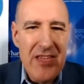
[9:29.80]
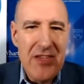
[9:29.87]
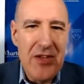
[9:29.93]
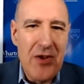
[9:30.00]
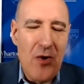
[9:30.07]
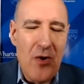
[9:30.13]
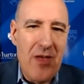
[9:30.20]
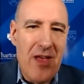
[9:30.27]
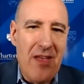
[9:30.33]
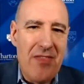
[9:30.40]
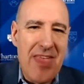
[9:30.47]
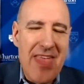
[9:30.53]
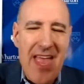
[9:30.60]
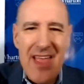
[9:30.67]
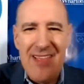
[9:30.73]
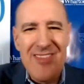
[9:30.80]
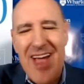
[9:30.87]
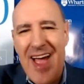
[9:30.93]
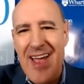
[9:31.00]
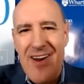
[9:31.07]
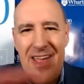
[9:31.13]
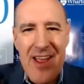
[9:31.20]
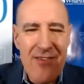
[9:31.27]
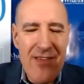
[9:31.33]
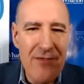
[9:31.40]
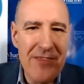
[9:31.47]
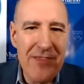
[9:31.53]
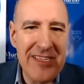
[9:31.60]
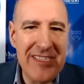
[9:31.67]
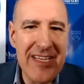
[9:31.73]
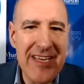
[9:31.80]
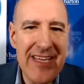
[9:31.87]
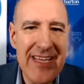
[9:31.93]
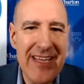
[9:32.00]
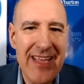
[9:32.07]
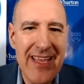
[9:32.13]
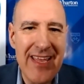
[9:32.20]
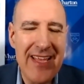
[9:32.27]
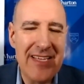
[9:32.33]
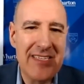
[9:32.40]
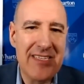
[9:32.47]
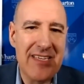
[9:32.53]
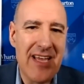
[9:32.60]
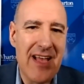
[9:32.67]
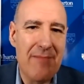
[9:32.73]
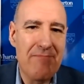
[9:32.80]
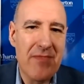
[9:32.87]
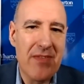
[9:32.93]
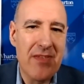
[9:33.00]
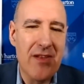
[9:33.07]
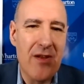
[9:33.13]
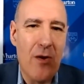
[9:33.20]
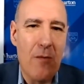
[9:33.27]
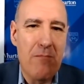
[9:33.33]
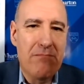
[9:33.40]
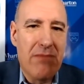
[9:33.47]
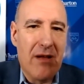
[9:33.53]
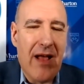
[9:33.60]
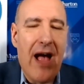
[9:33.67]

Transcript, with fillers: you know, uh, the entire area of the city is, um, you know,